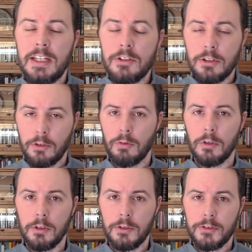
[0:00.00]

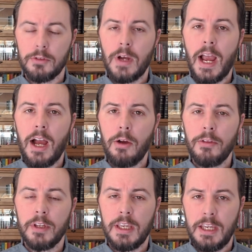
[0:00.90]
integral to how
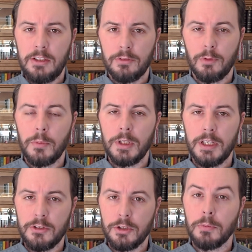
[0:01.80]
the case
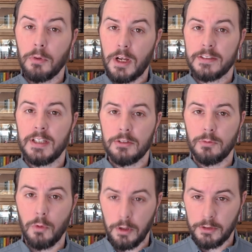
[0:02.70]
formulation process
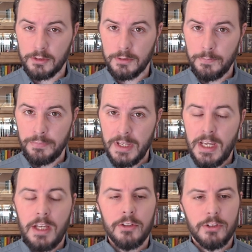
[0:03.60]
works.
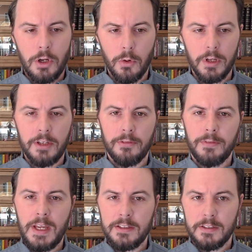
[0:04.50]
So if
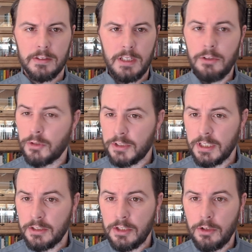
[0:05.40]
that's
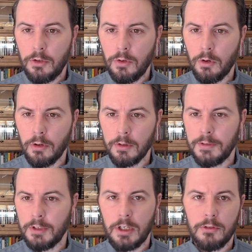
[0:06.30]
interesting to you or
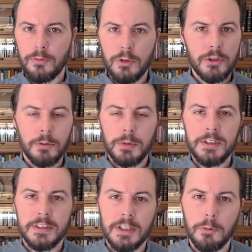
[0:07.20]
even controversial,
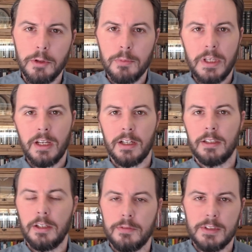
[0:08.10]
please stick with me. I'd
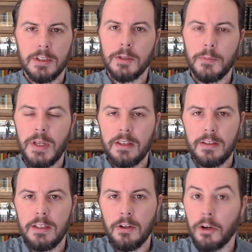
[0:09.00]
love to make
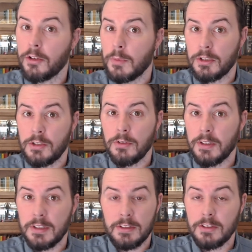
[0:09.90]
the argument to you
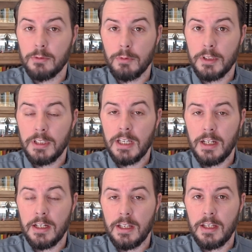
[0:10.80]
that this is really
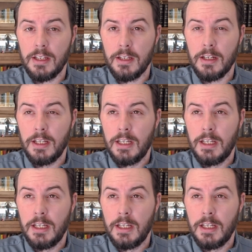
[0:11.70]
a